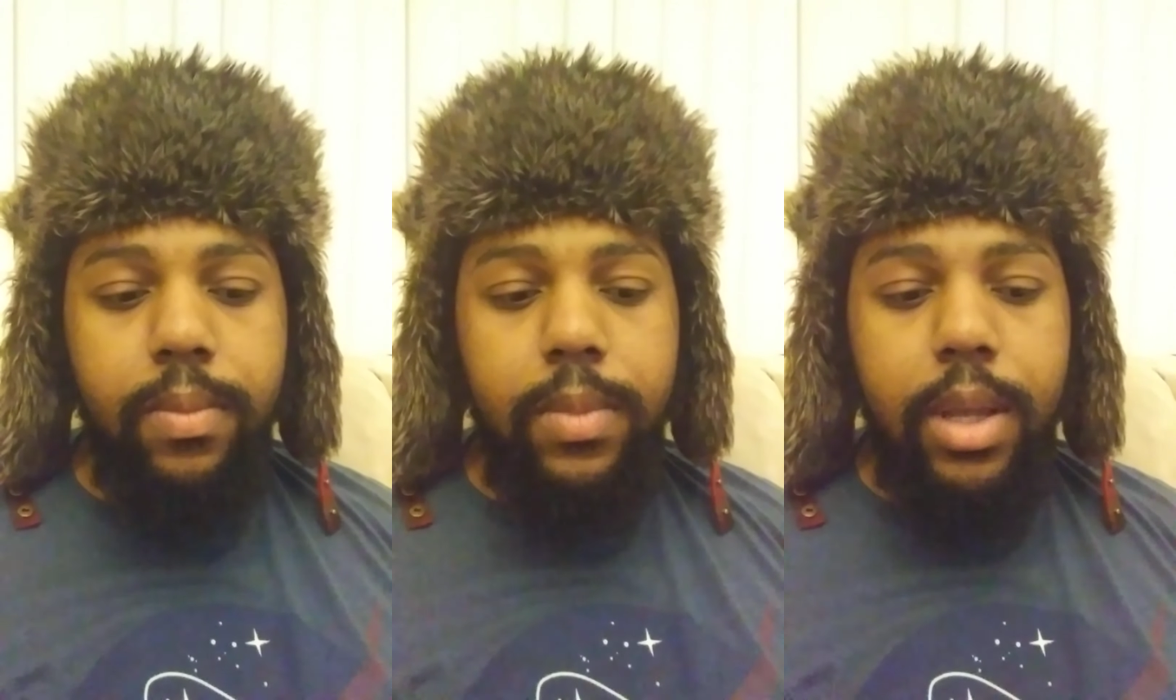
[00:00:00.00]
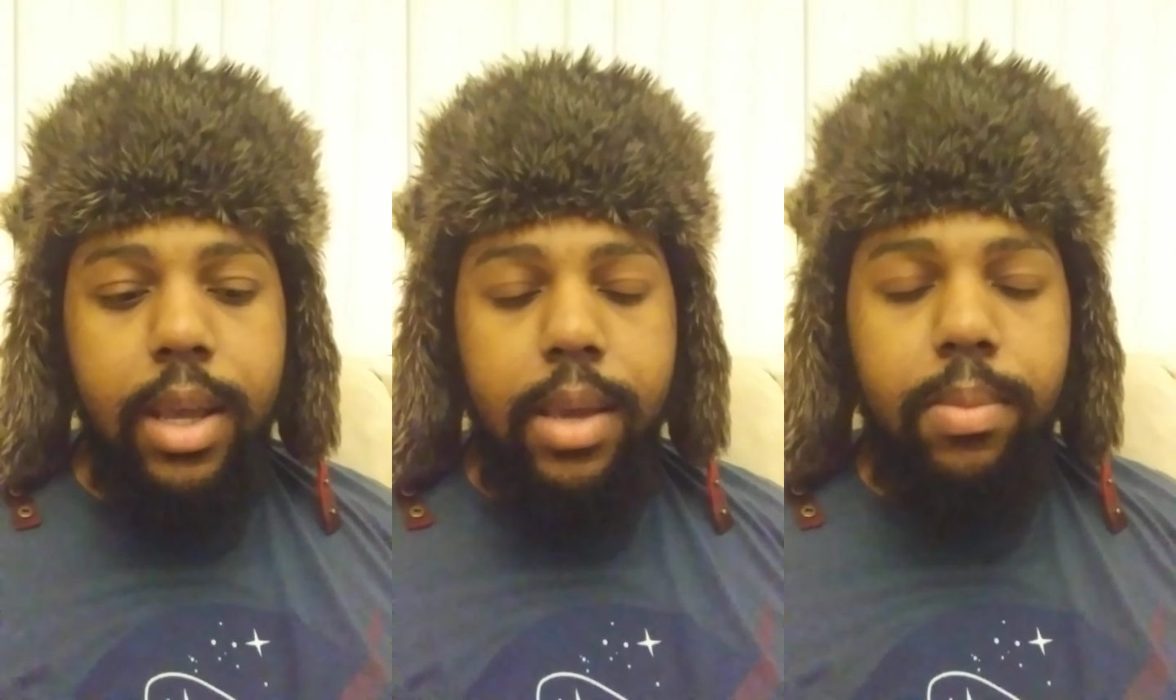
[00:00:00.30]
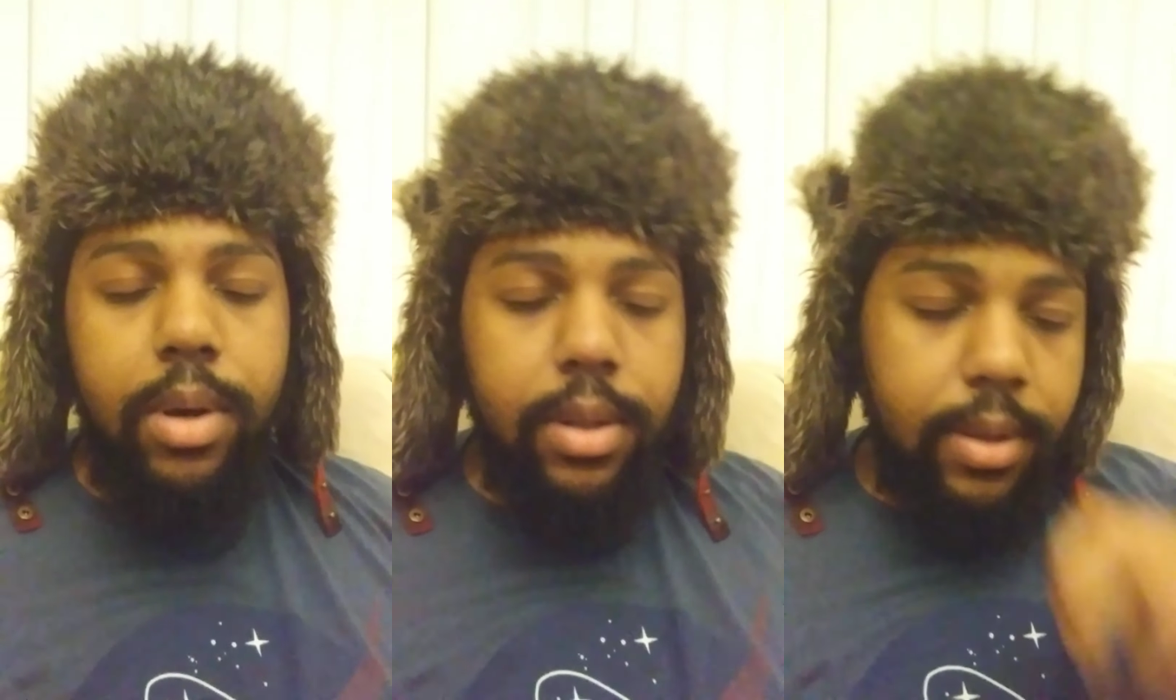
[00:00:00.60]
the
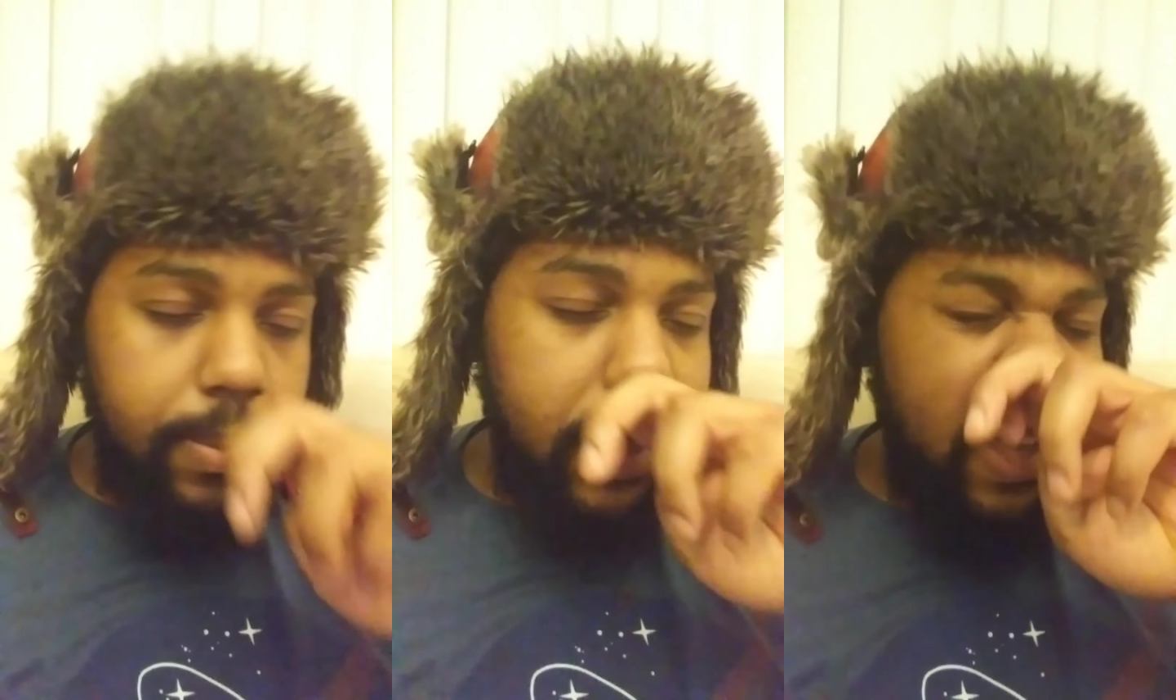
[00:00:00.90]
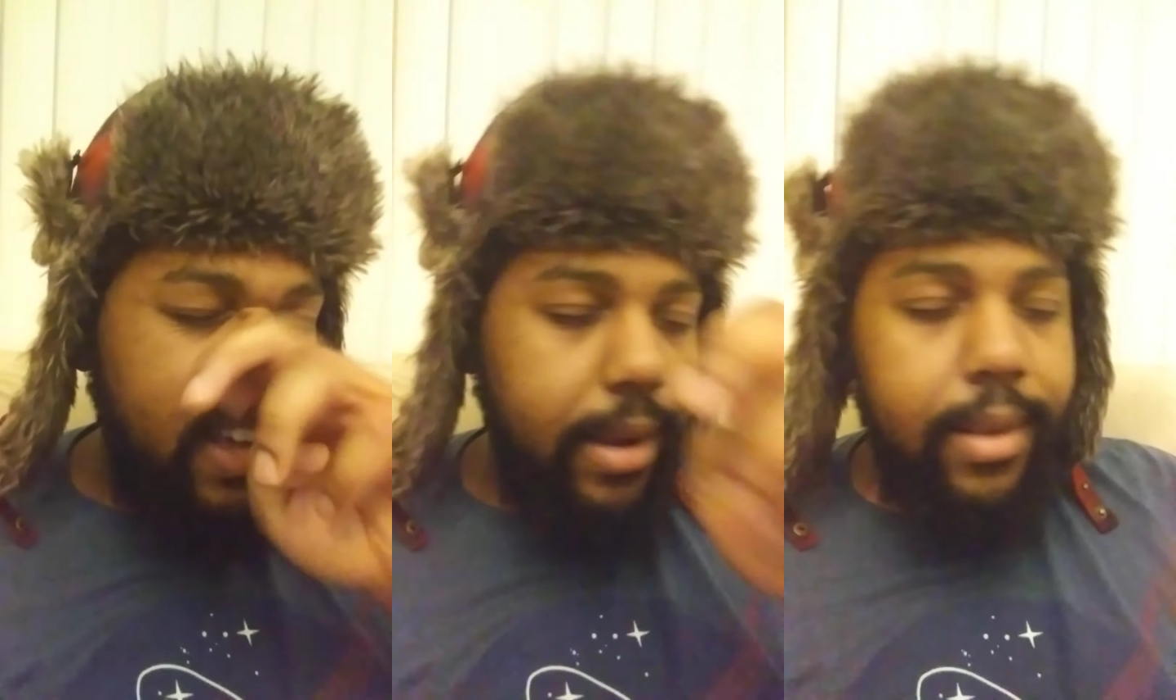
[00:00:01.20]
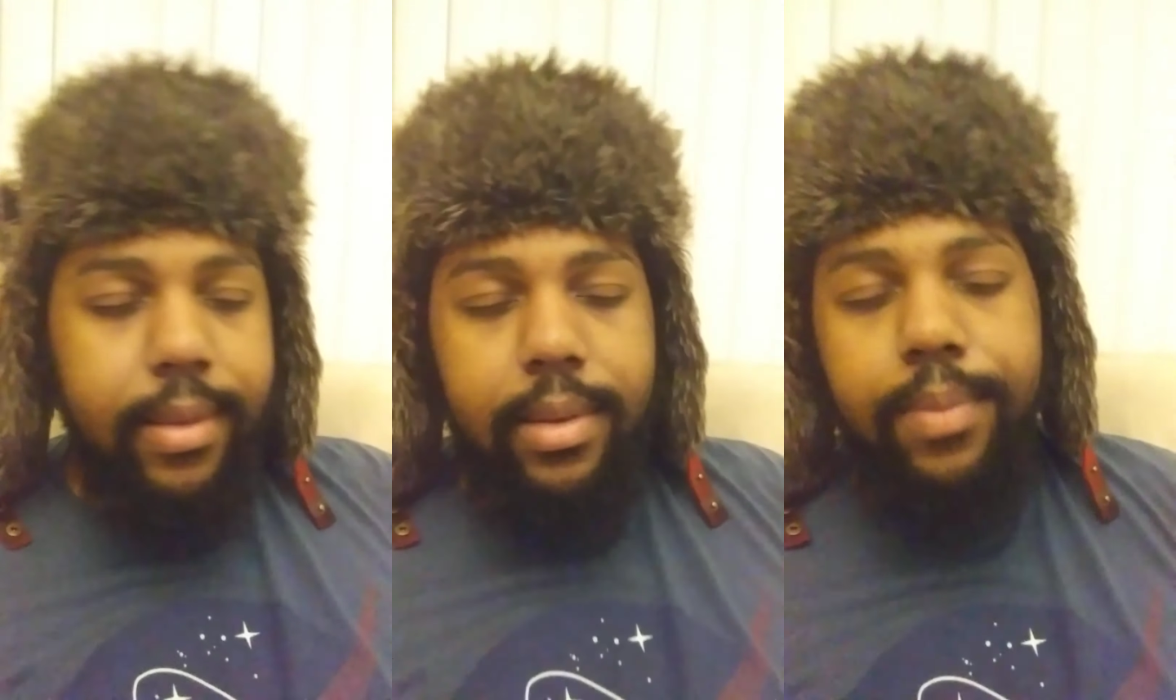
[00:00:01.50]
ebook,
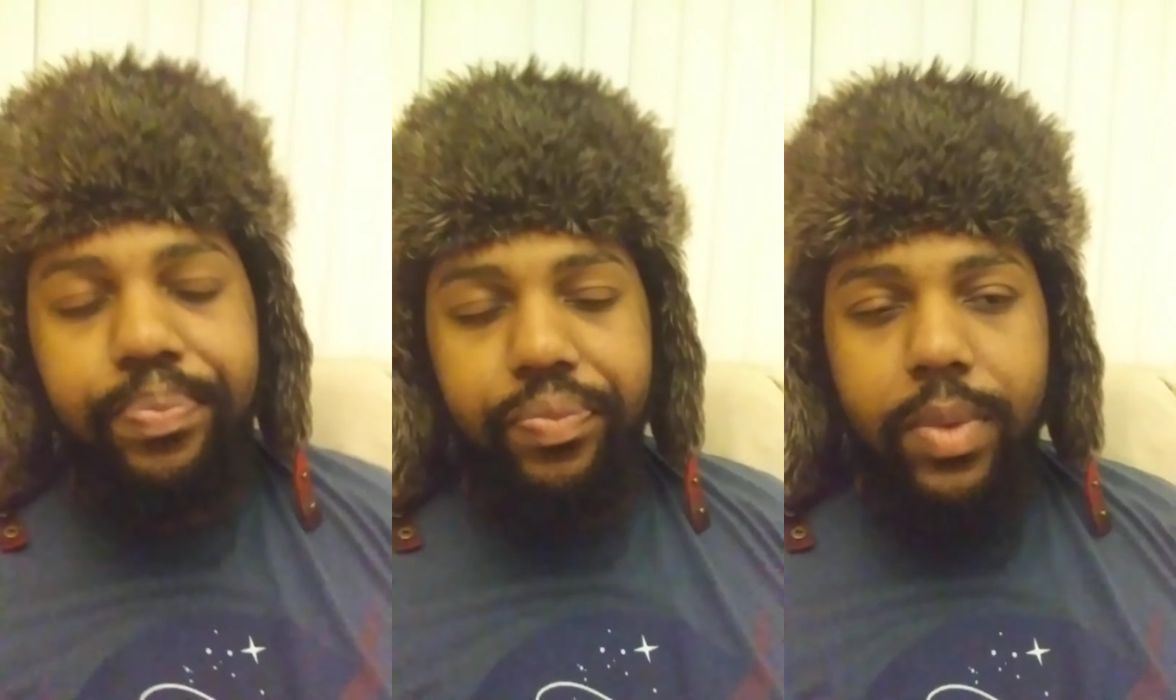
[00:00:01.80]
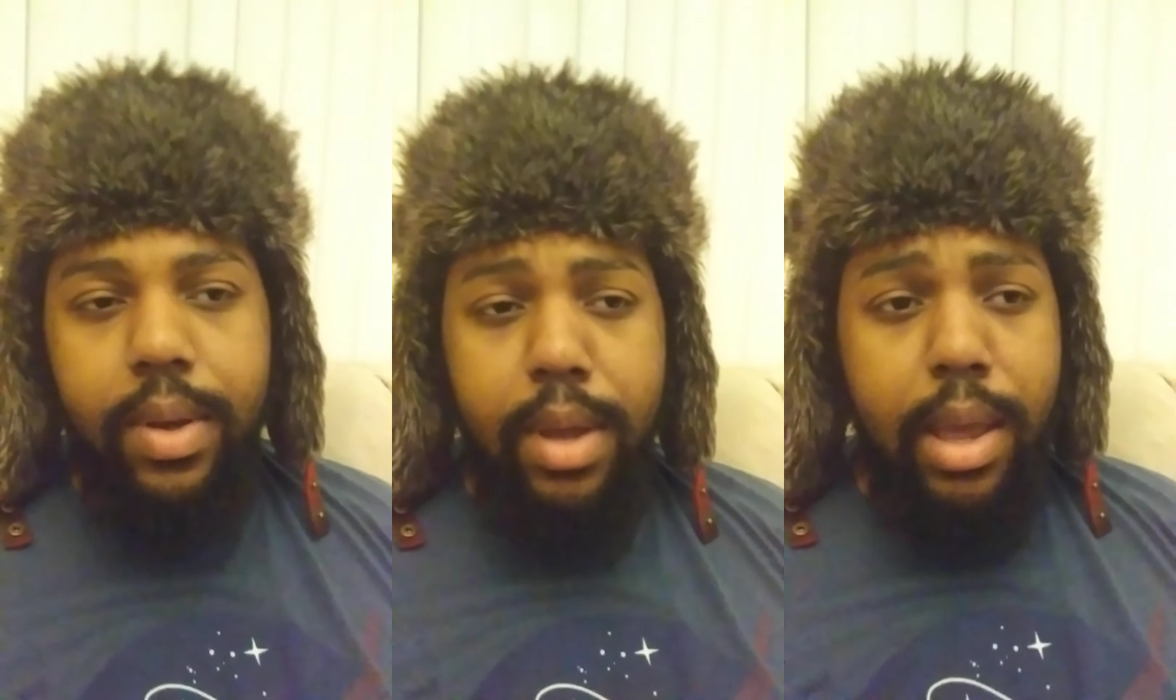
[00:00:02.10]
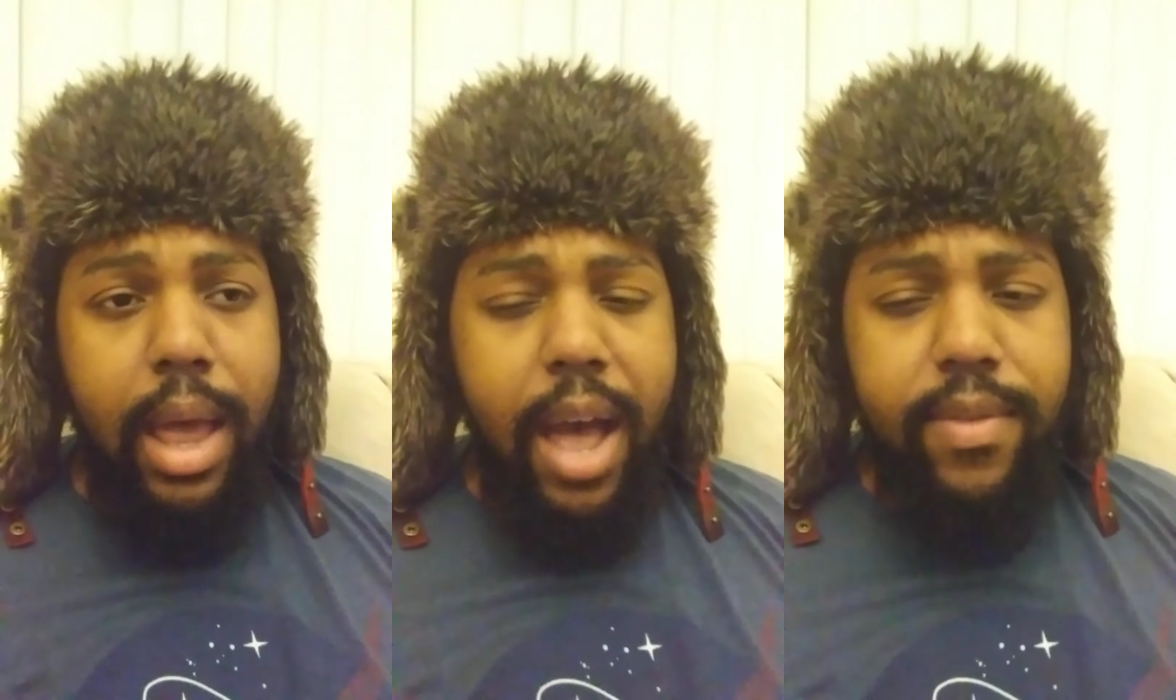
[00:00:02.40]
because
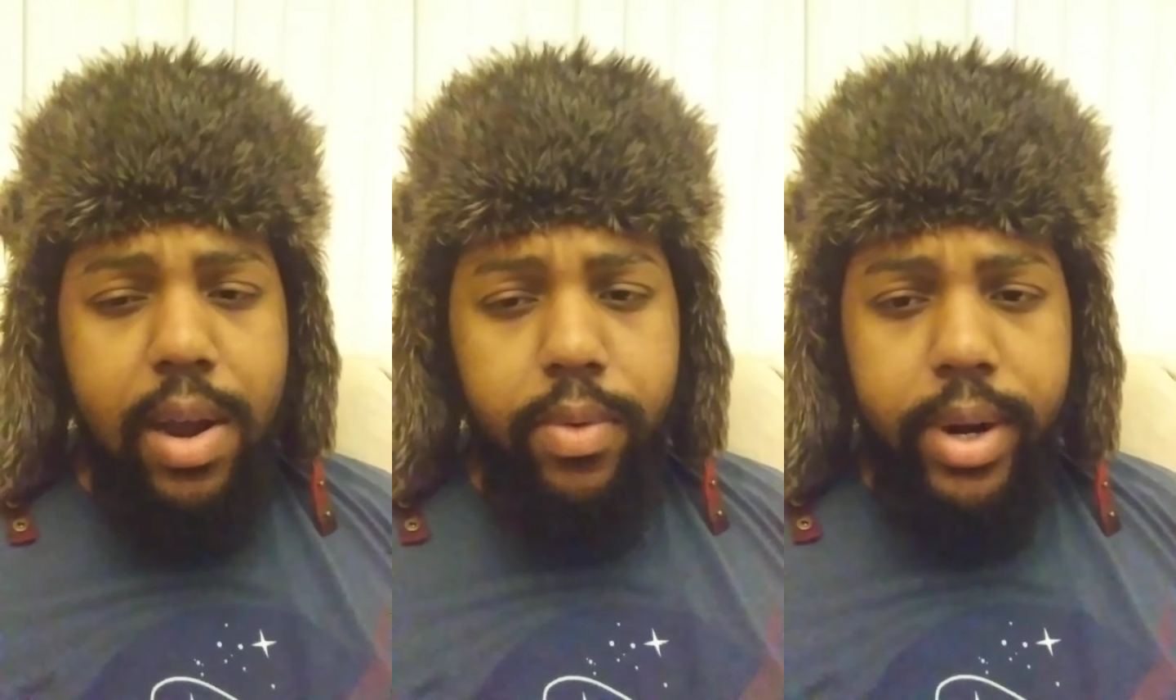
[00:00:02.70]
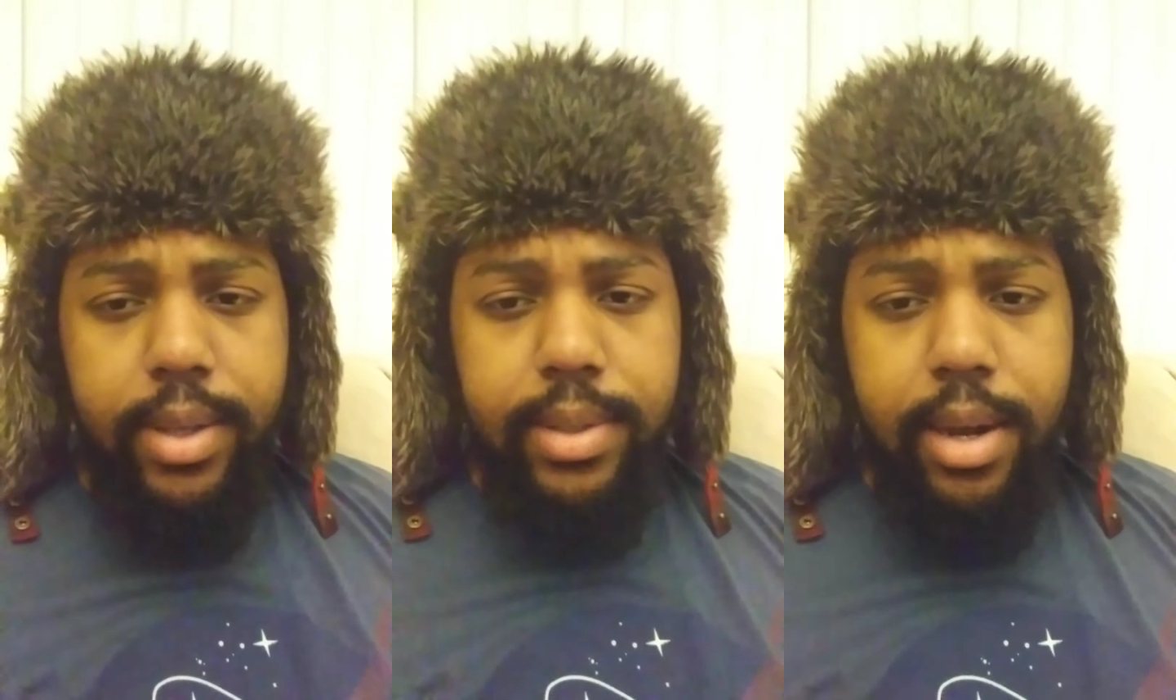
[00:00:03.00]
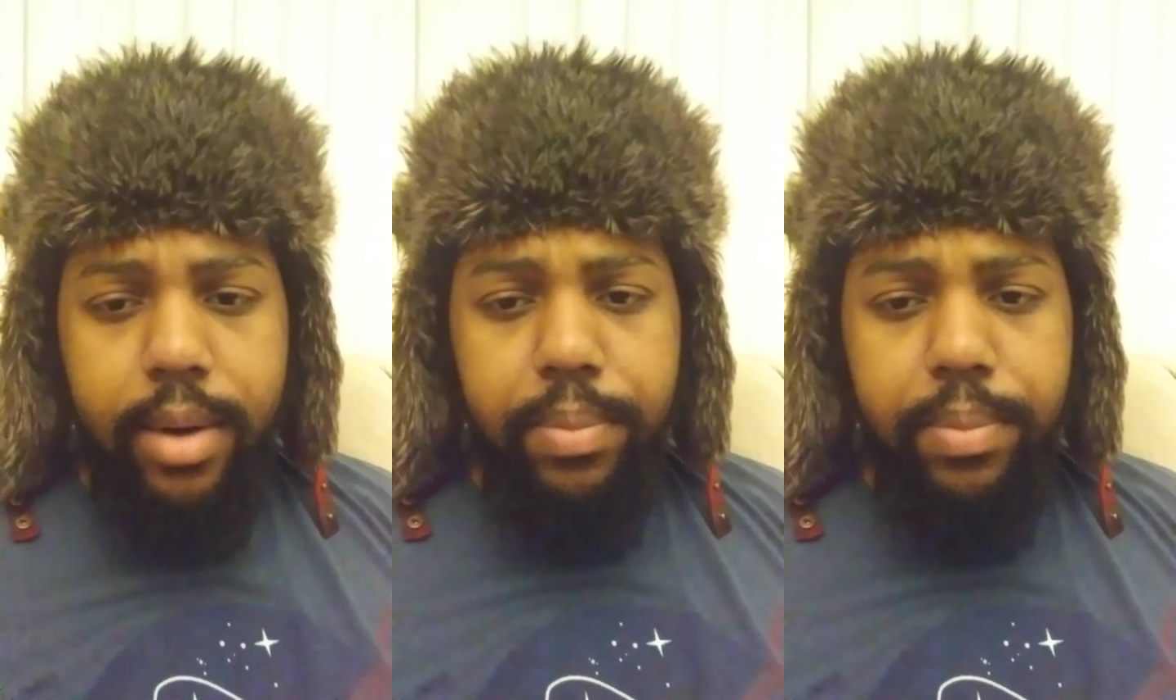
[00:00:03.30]
I've already started